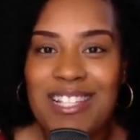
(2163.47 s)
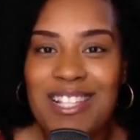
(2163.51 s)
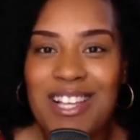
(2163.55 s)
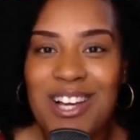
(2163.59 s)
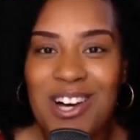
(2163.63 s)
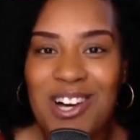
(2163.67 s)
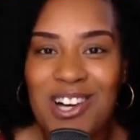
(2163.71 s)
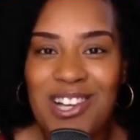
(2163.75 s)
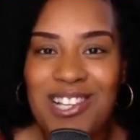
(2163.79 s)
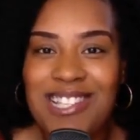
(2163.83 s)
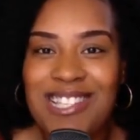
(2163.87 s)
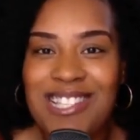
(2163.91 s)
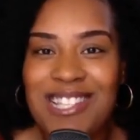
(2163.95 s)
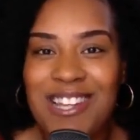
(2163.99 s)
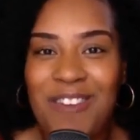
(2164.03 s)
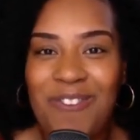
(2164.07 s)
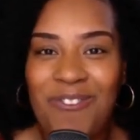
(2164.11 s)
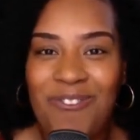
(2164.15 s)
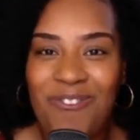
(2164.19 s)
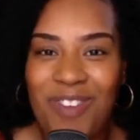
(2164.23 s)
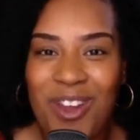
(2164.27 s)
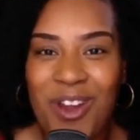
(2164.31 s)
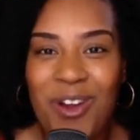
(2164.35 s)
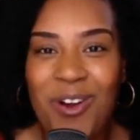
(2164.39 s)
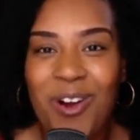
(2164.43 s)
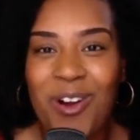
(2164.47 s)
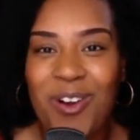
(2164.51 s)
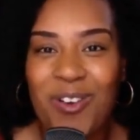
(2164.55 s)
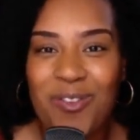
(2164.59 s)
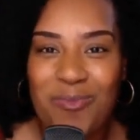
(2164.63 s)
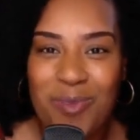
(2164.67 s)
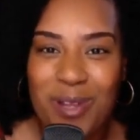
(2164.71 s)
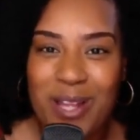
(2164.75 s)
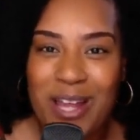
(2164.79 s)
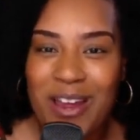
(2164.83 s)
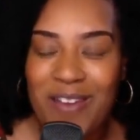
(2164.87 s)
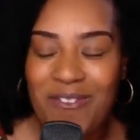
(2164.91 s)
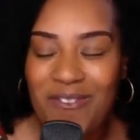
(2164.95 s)
constant fear of
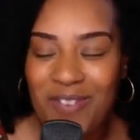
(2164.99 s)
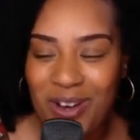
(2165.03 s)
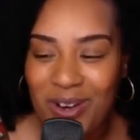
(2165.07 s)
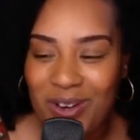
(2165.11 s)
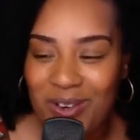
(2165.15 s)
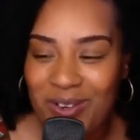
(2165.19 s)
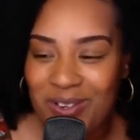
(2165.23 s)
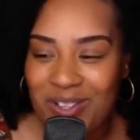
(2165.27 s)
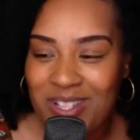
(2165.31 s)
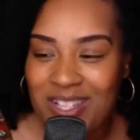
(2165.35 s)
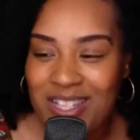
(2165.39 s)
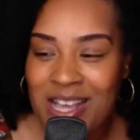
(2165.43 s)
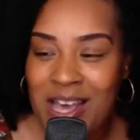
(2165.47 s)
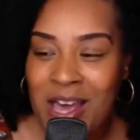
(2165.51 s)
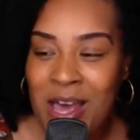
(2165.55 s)
Black folks